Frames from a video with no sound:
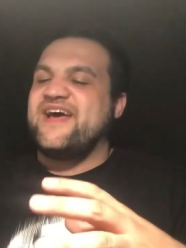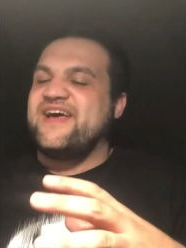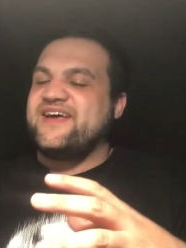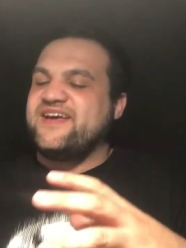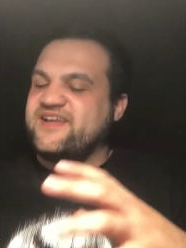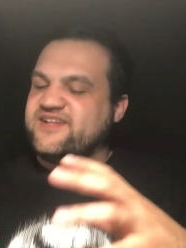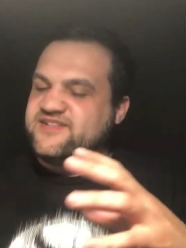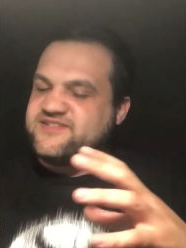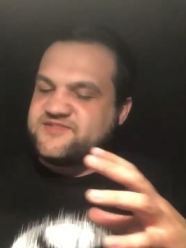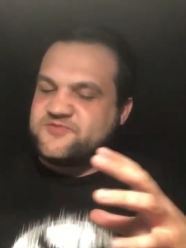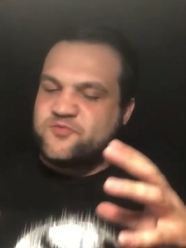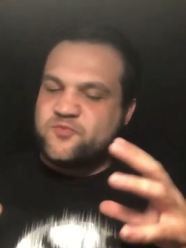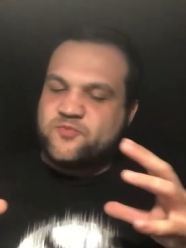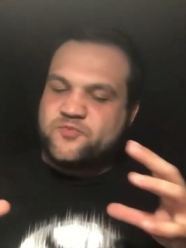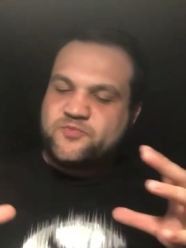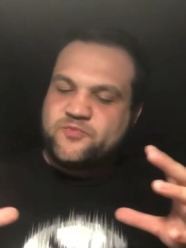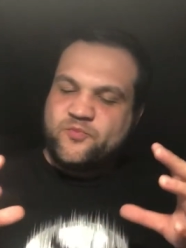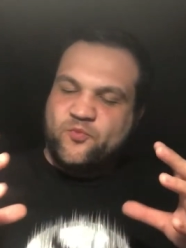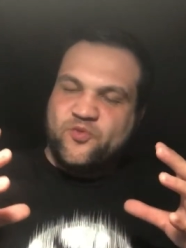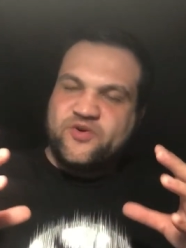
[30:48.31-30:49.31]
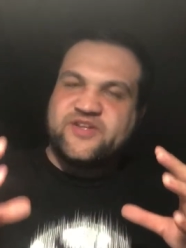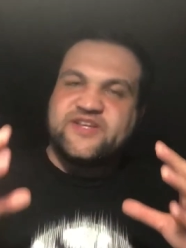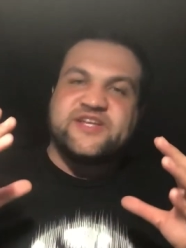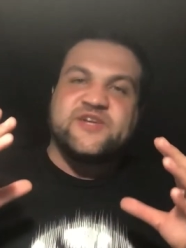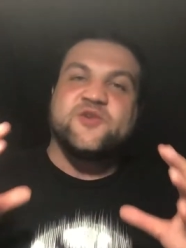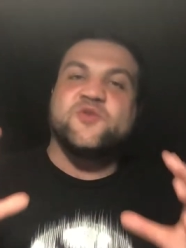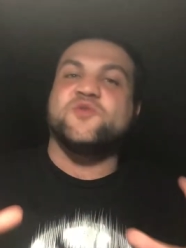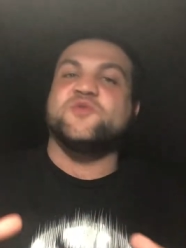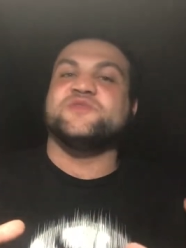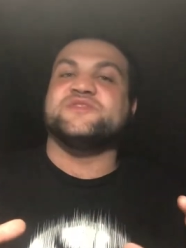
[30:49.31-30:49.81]
It is one of the
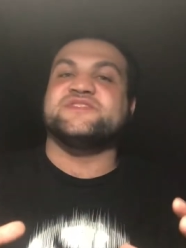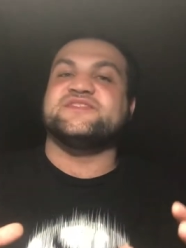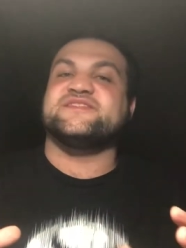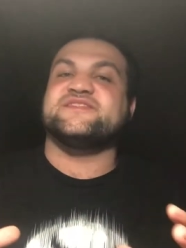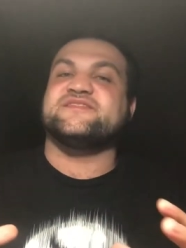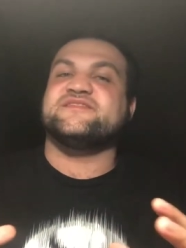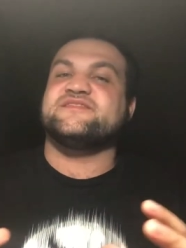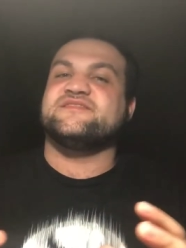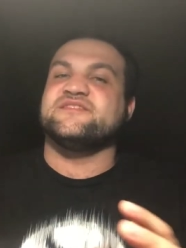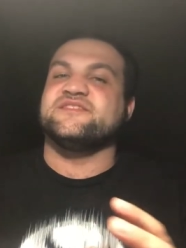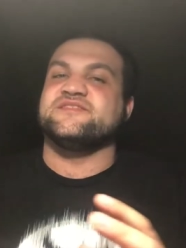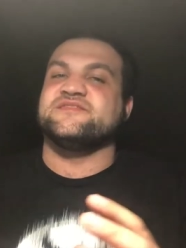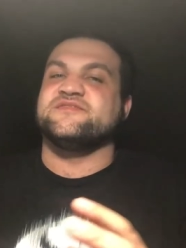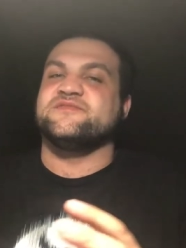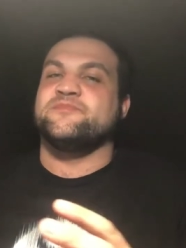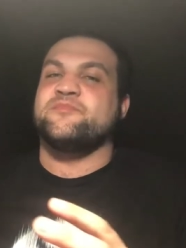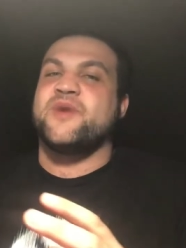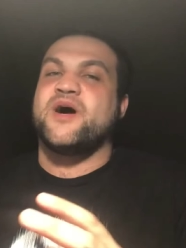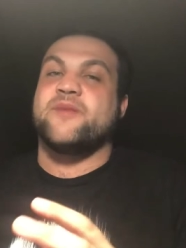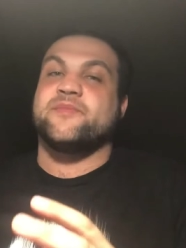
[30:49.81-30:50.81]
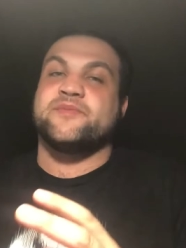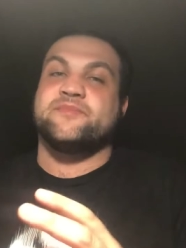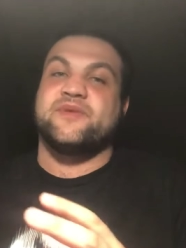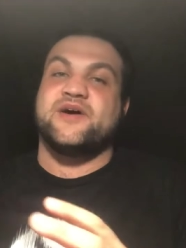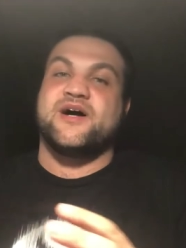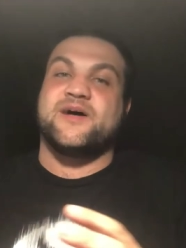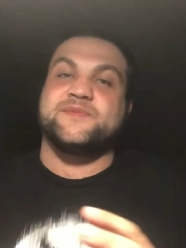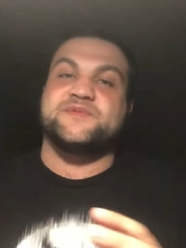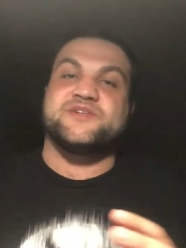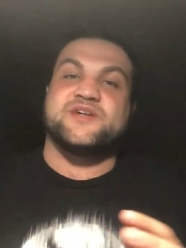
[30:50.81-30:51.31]
coolest little mom and
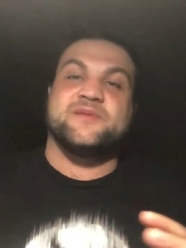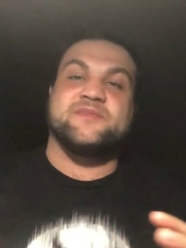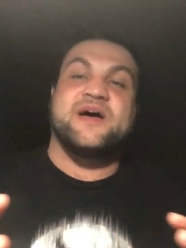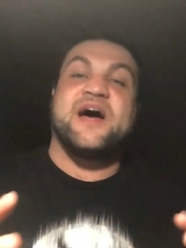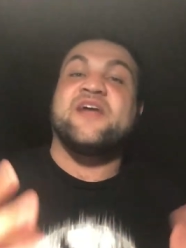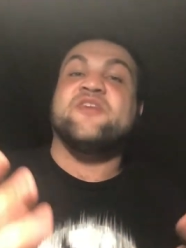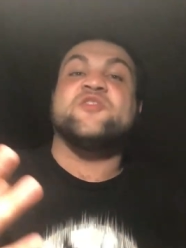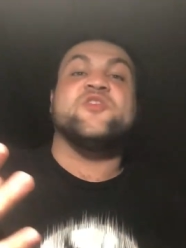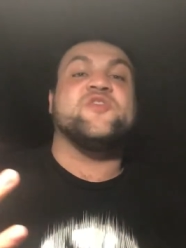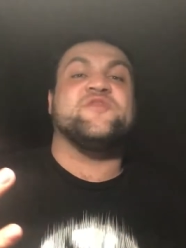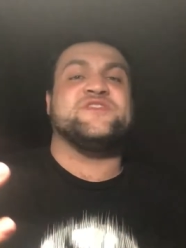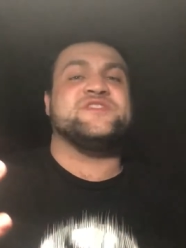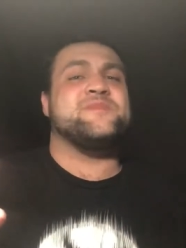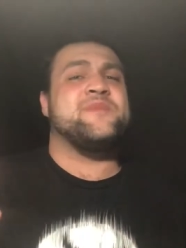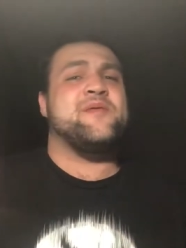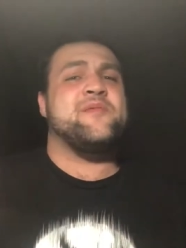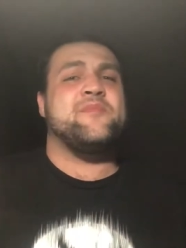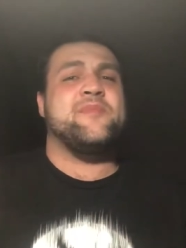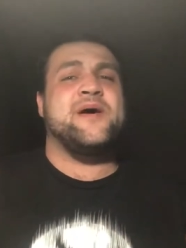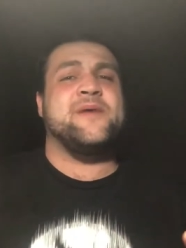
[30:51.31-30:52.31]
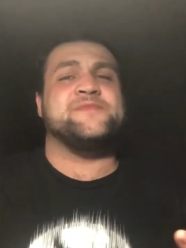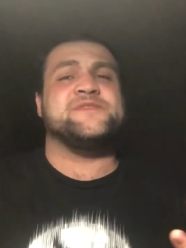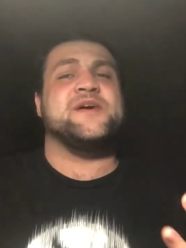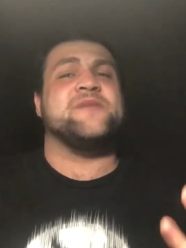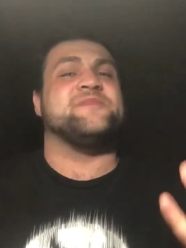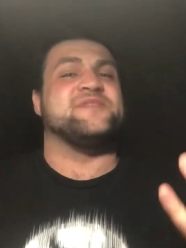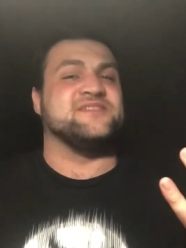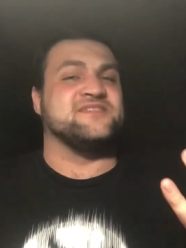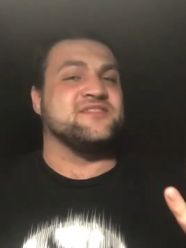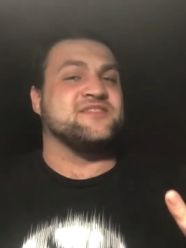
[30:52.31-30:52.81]
pop shop. I don't know if it's a mom and pop
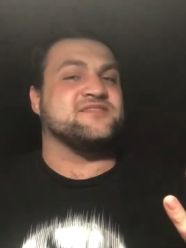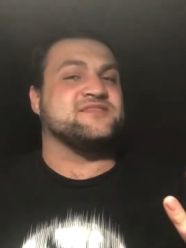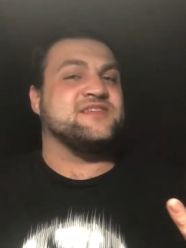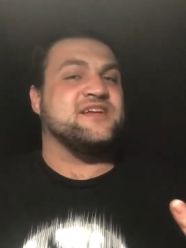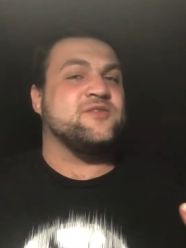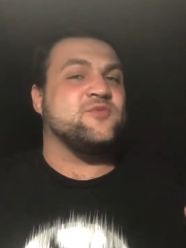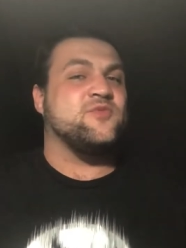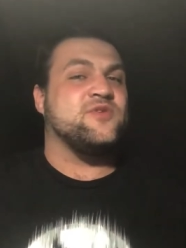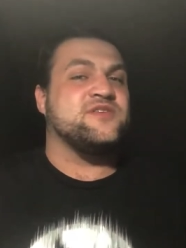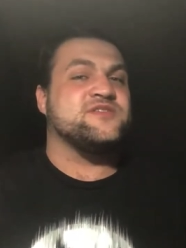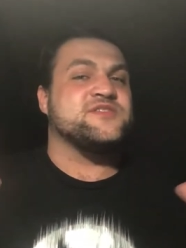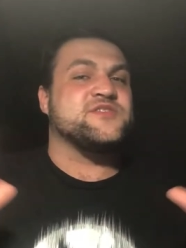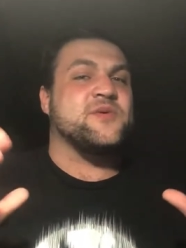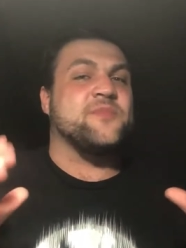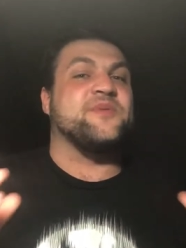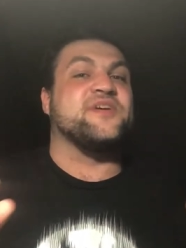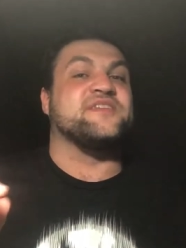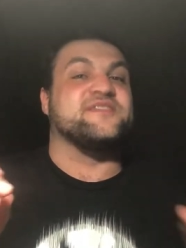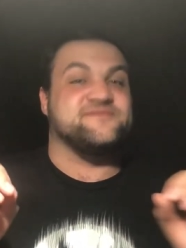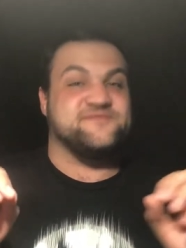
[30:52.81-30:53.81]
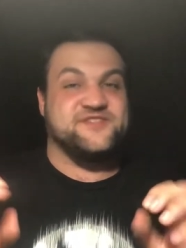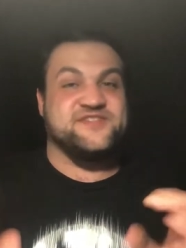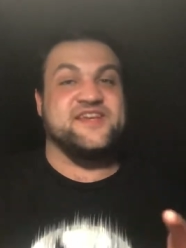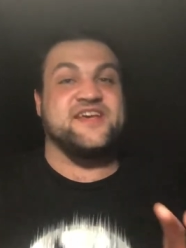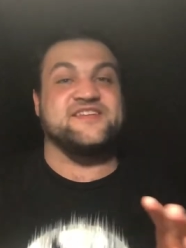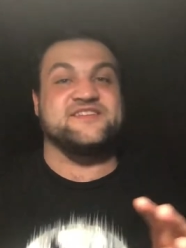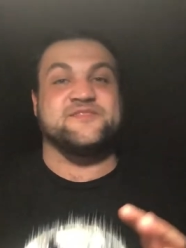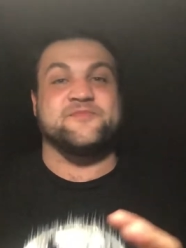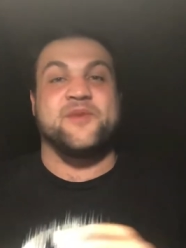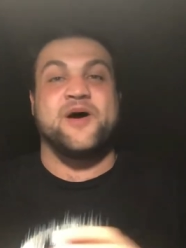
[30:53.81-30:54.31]
shop. It looks like one, so I'm gonna say
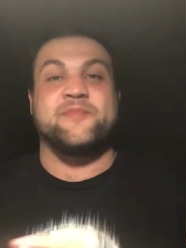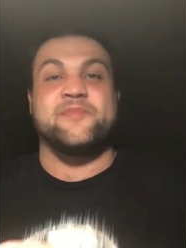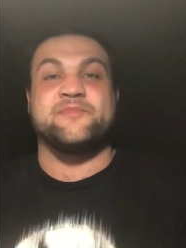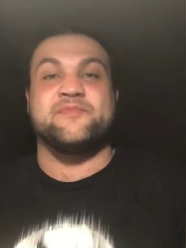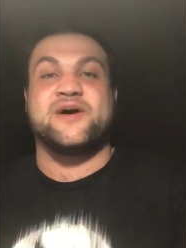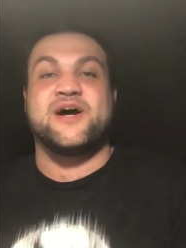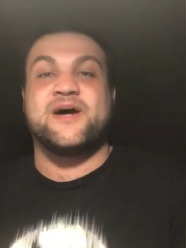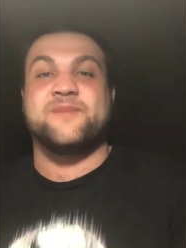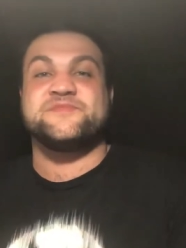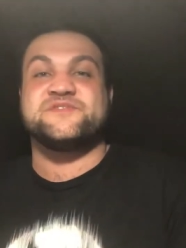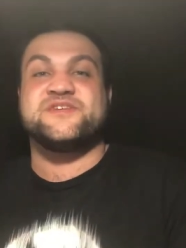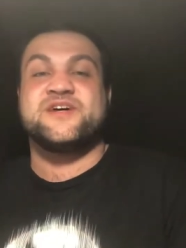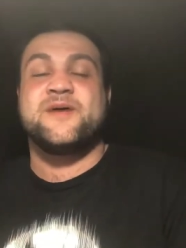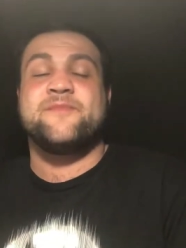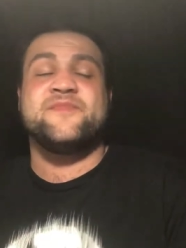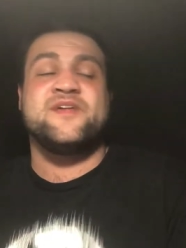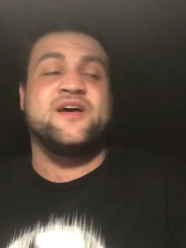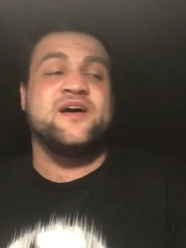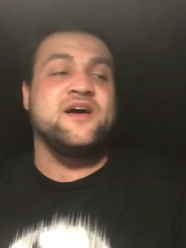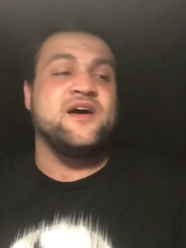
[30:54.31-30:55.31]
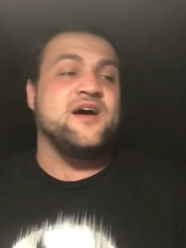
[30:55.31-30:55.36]
it's a mom and pop shop.